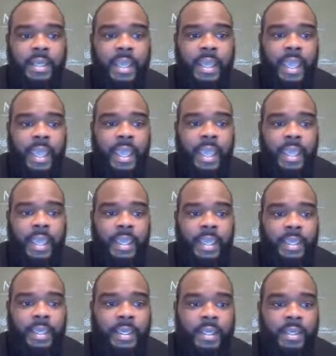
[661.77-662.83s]

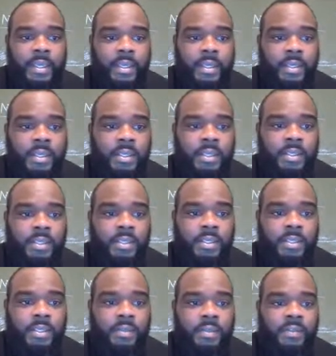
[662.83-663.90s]
a
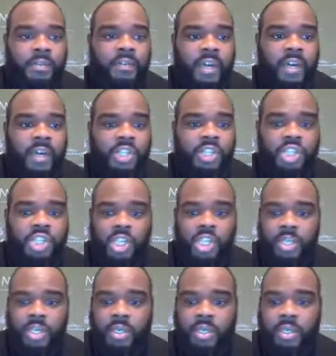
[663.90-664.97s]

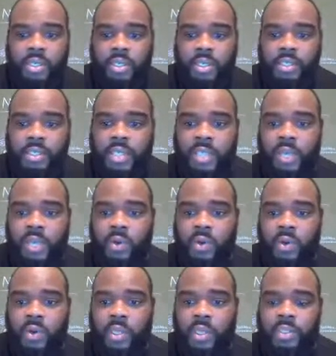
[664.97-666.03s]
function. Instead, we're
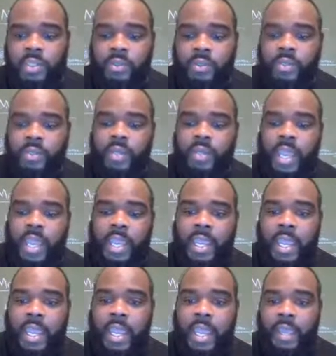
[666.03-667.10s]
going to
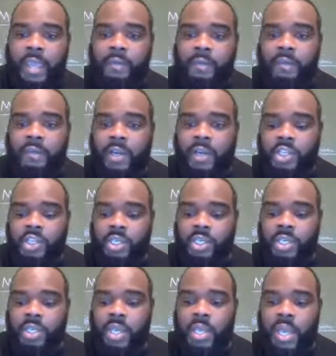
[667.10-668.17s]
create a
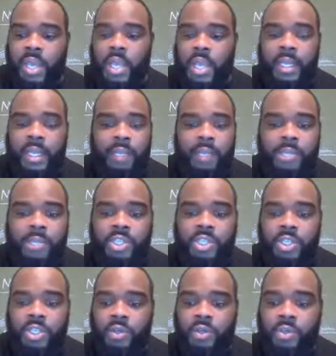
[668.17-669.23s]
function. And let me
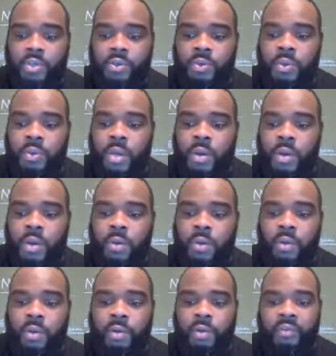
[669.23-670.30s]
show you
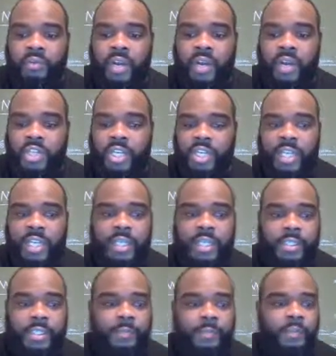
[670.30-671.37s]
what a function
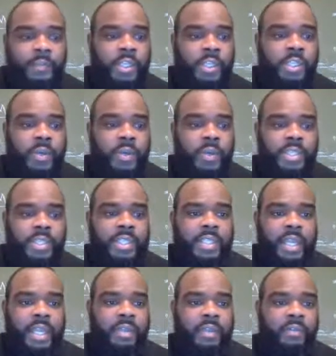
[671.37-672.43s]
is. So
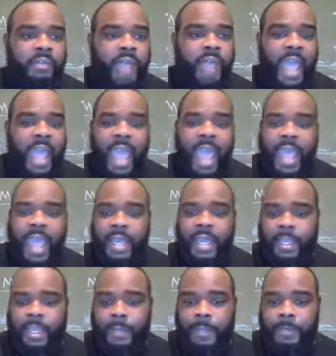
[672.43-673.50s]
instead of
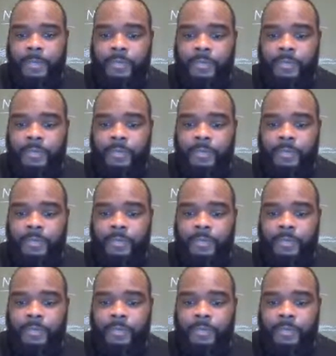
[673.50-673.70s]
adding